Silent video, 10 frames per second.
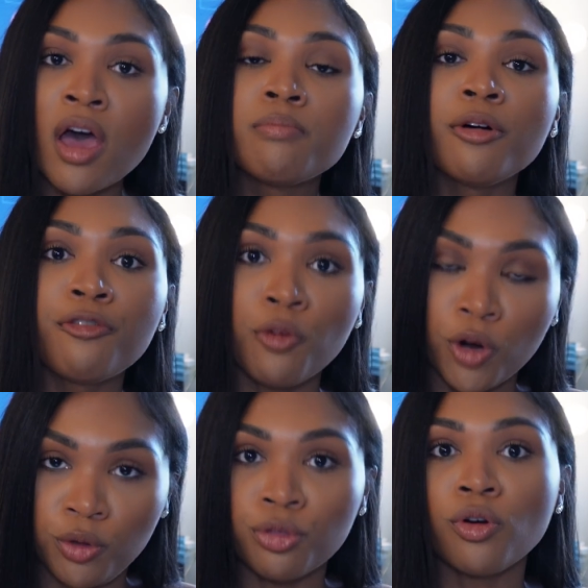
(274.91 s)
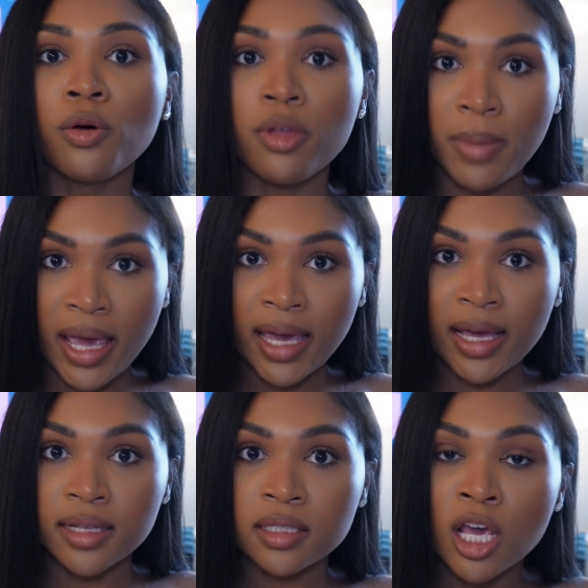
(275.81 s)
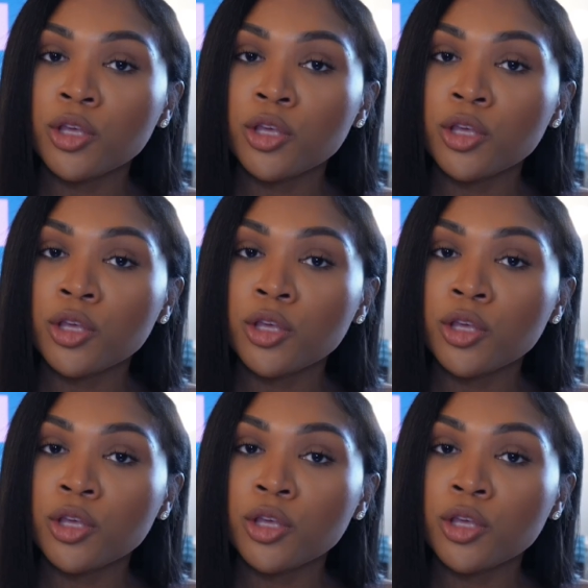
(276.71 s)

before you throw them hands.